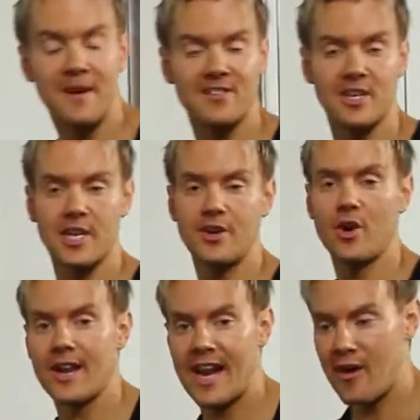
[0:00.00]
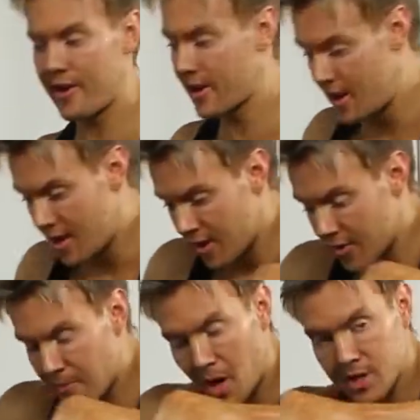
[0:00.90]
basically not allowing
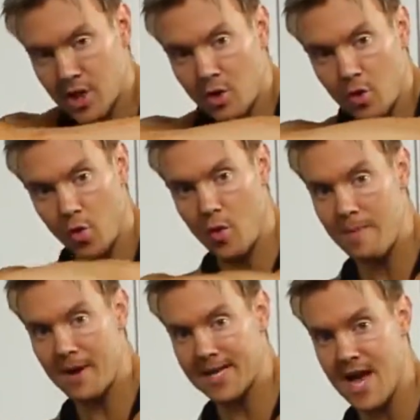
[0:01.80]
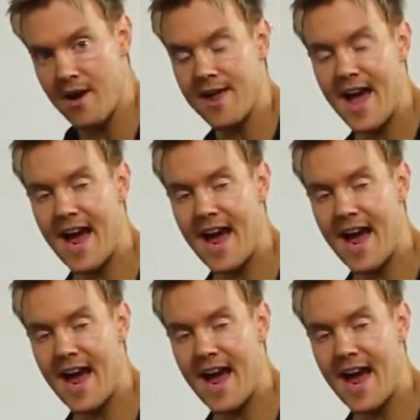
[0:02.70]
the bar to go all the way back down